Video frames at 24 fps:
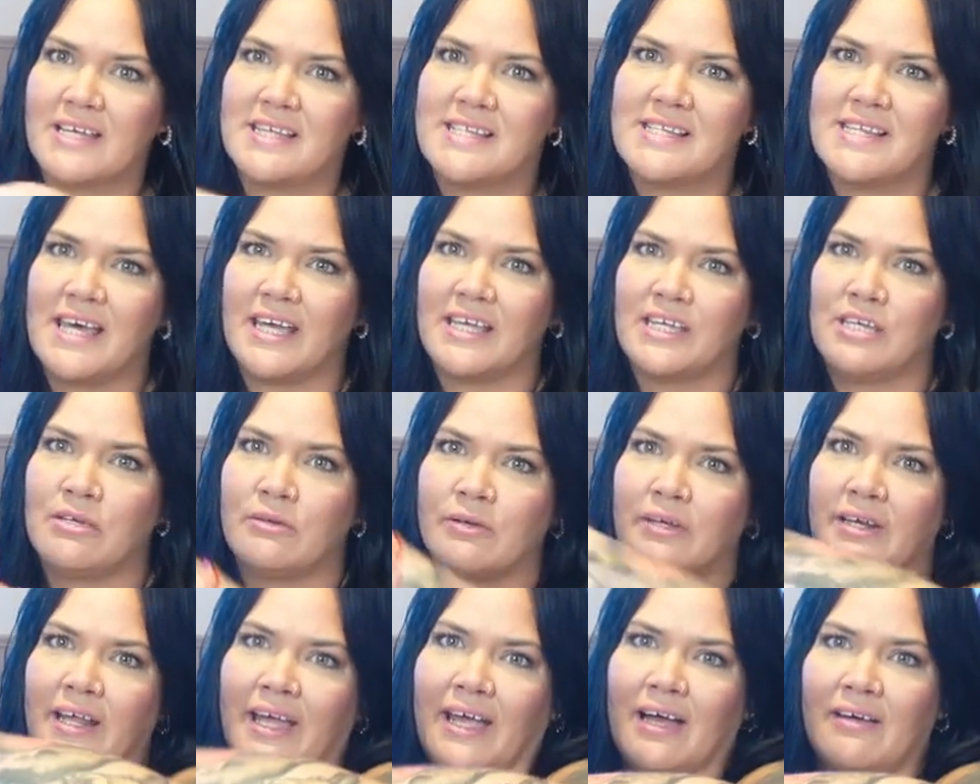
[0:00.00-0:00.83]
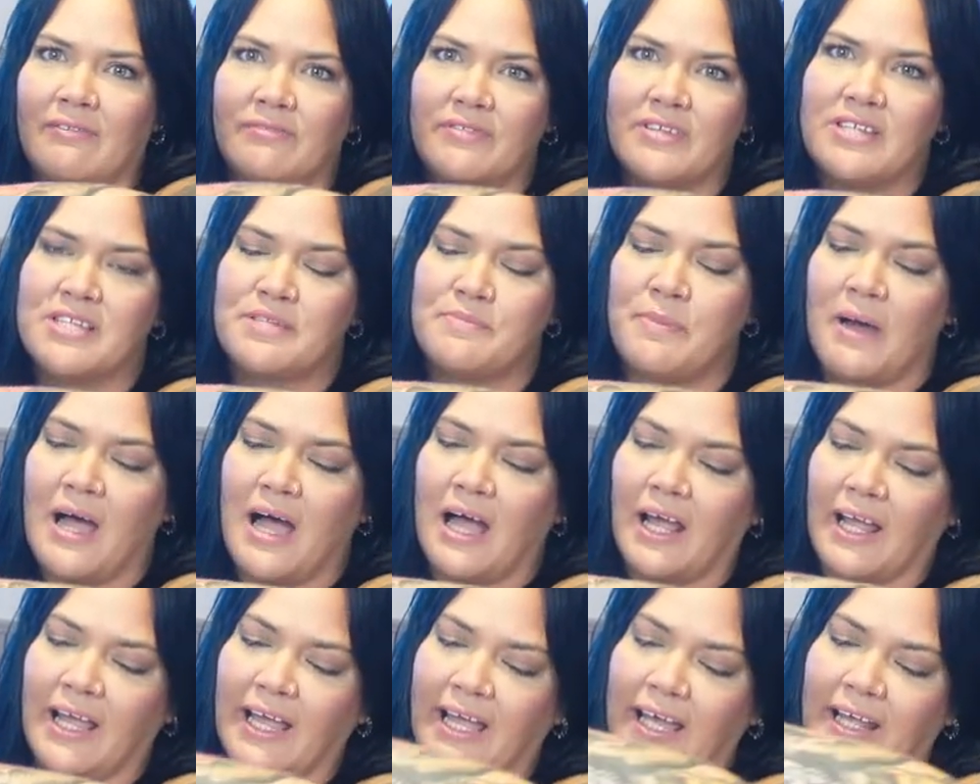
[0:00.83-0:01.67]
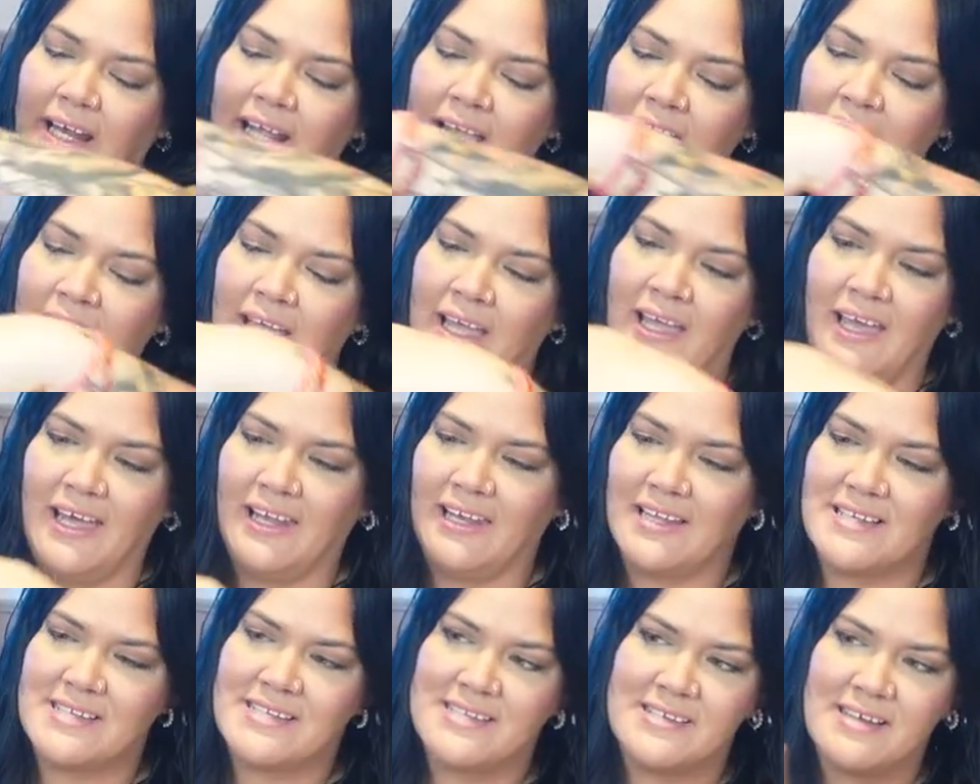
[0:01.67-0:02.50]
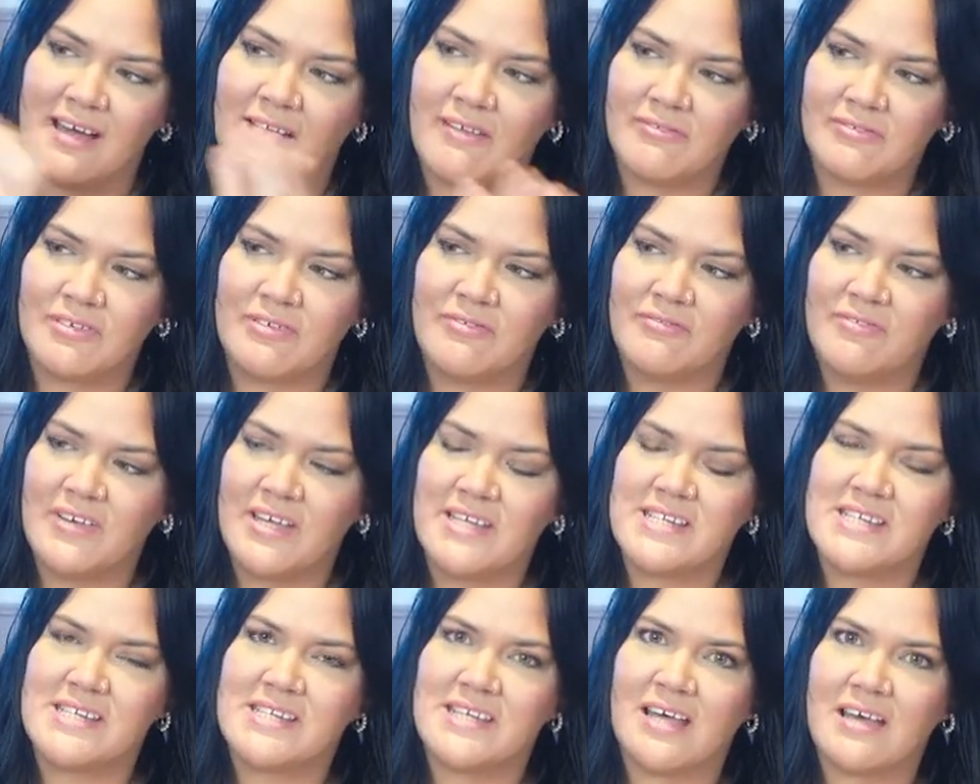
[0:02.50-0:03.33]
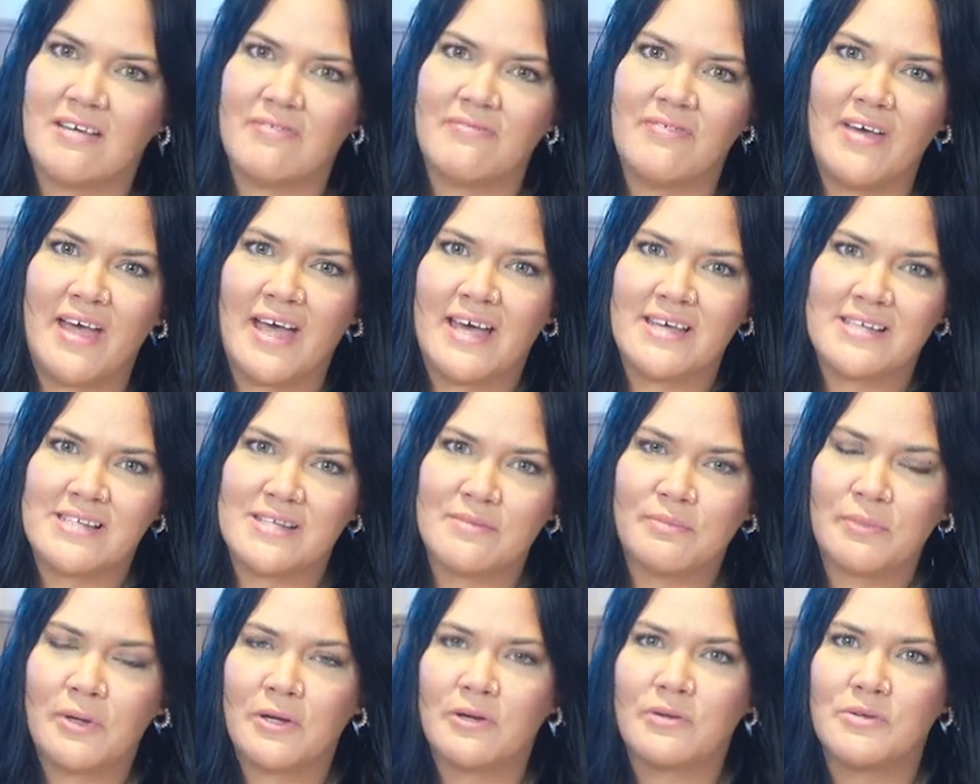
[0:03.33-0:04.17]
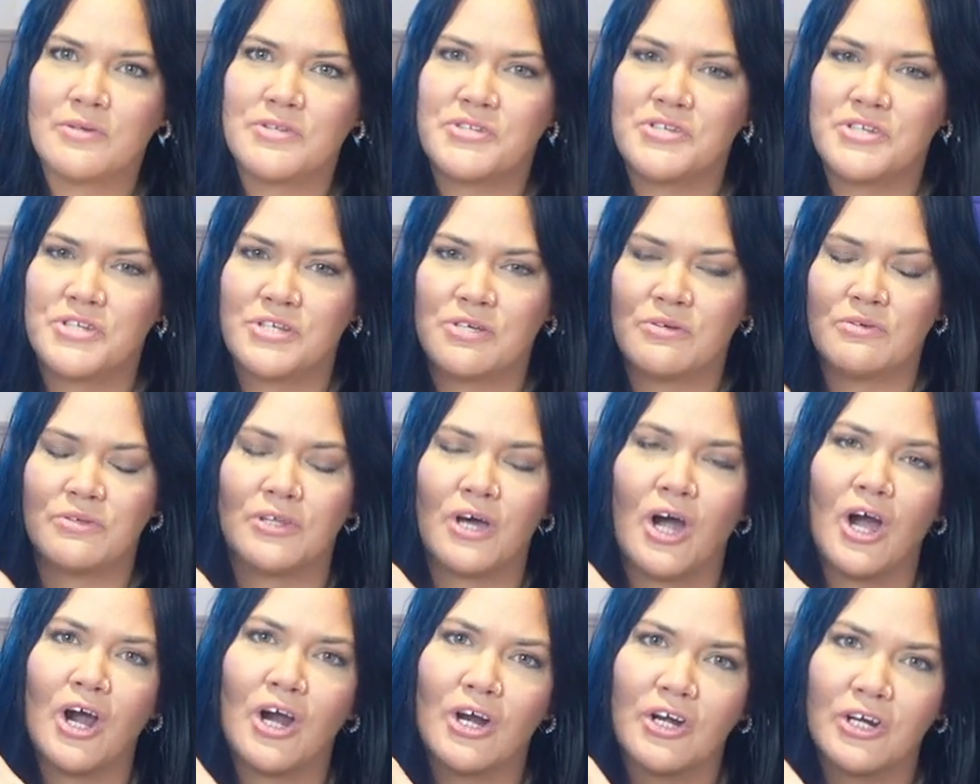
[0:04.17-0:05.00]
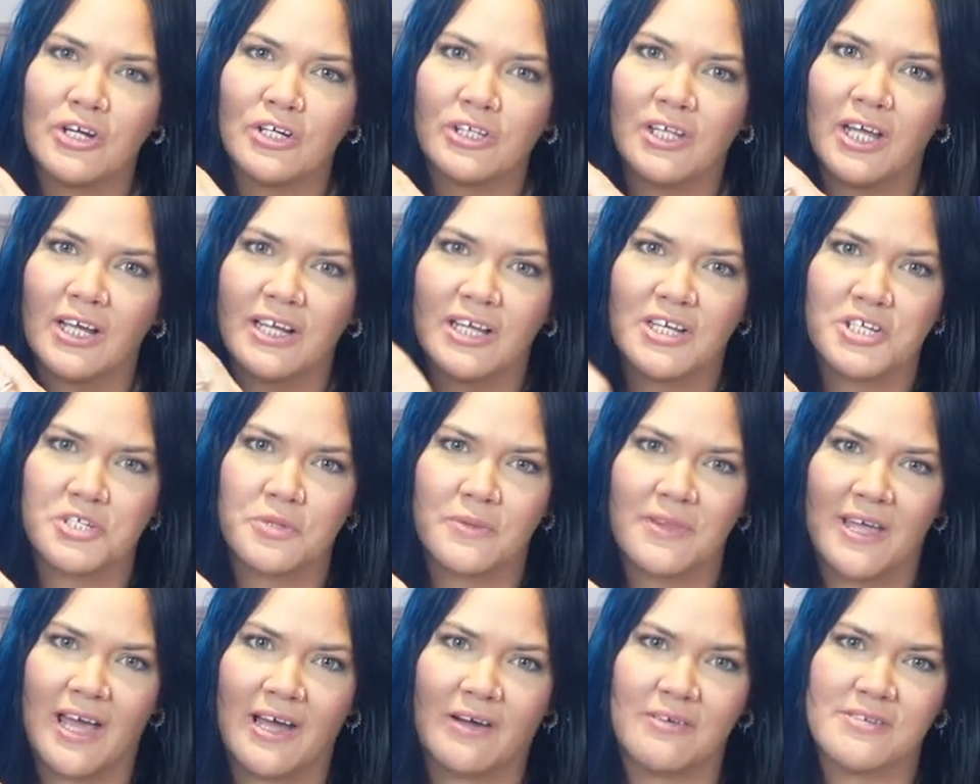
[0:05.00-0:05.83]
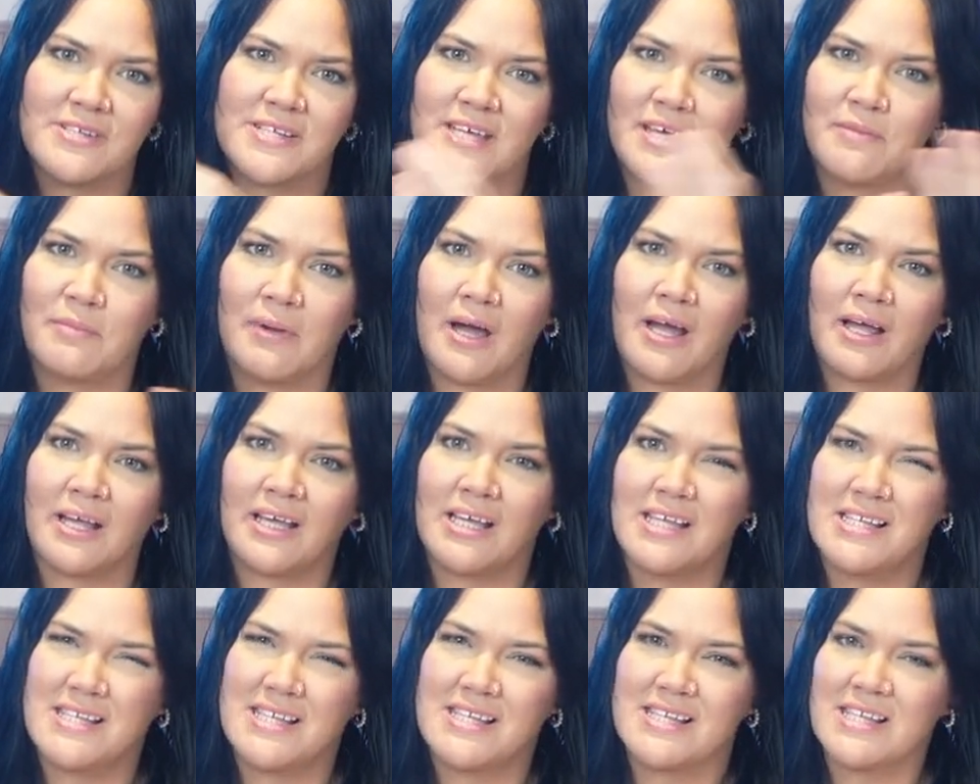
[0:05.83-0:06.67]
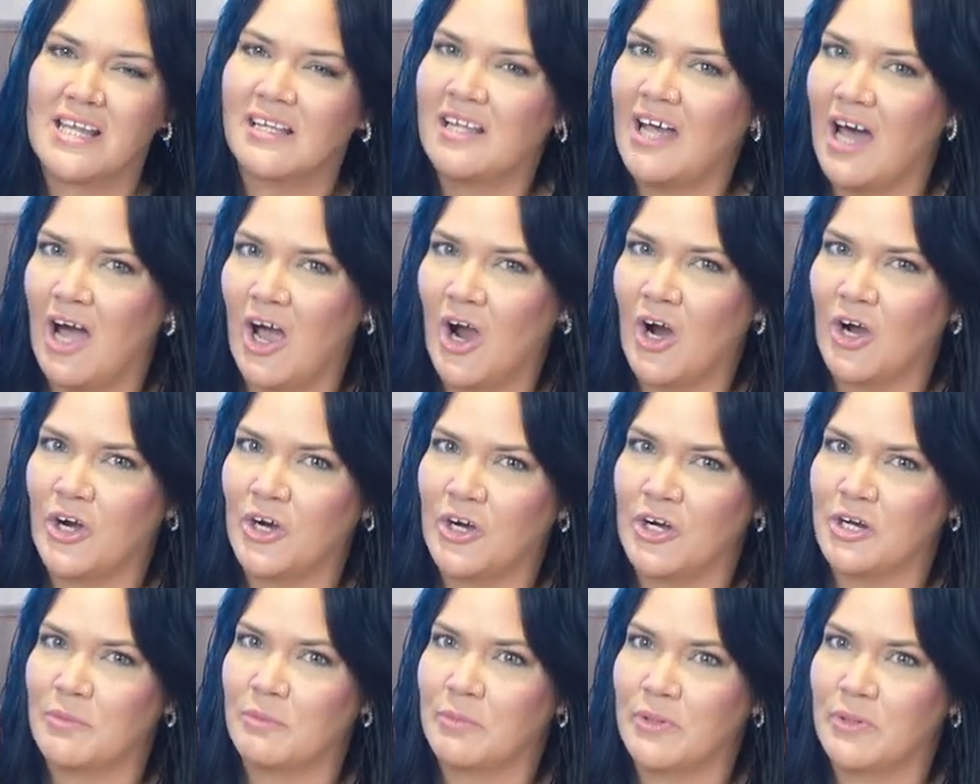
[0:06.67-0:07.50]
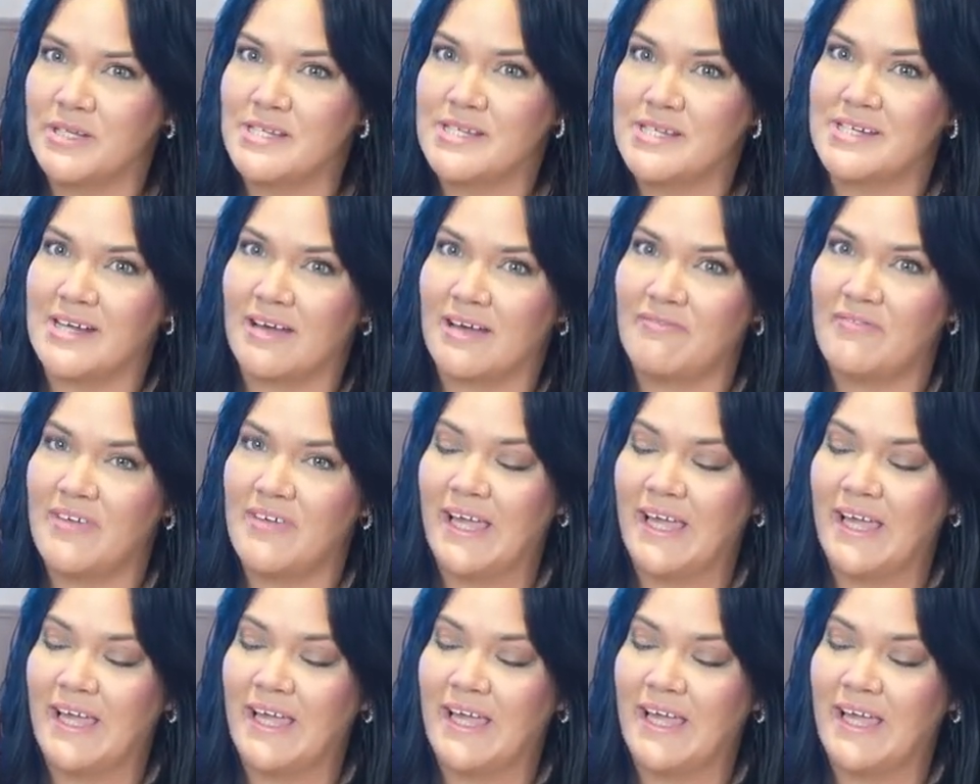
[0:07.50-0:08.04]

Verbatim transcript: Is that you can have this pocket and it's soft to fit stuff as opposed to the harder luggage with outside pockets. It's a lot harder to put stuff